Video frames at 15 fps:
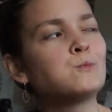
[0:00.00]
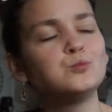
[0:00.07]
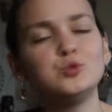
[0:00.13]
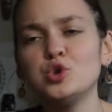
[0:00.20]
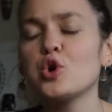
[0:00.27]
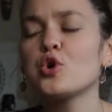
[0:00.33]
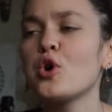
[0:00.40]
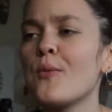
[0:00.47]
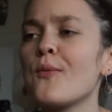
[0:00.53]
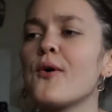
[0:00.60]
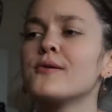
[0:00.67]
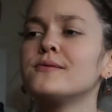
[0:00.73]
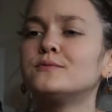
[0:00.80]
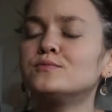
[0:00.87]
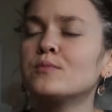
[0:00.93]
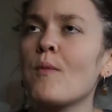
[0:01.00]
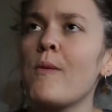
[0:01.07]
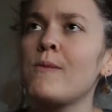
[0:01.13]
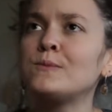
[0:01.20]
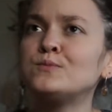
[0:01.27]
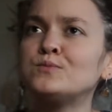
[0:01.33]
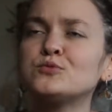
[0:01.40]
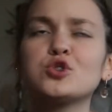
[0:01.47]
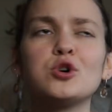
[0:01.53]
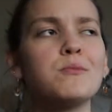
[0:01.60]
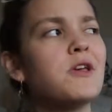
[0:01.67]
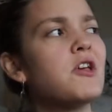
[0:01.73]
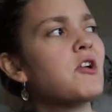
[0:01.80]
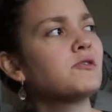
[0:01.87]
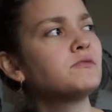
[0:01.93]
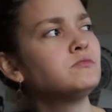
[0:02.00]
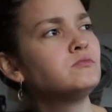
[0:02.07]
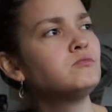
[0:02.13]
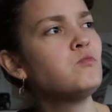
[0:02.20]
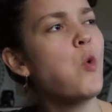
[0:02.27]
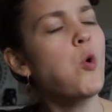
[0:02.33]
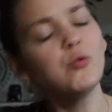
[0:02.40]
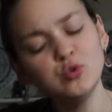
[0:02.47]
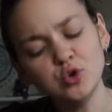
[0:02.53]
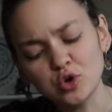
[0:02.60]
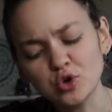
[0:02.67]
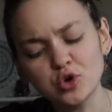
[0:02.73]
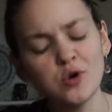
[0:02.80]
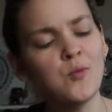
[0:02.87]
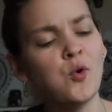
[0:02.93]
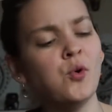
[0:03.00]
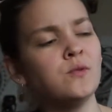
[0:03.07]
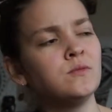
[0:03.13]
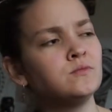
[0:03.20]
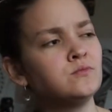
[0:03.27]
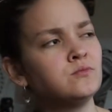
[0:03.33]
Yo como, comer, yo como.